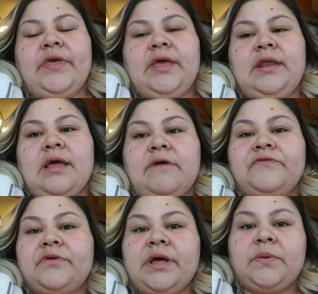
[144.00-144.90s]
then
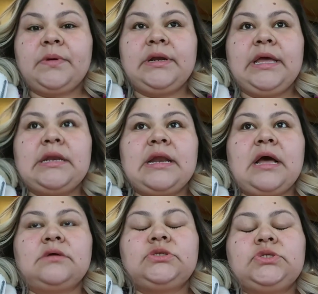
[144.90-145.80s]
after that, we're going to head
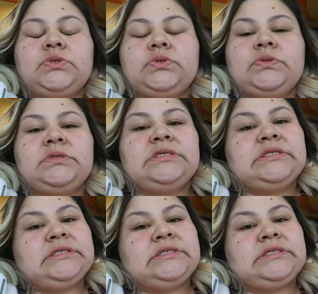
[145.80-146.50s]
out to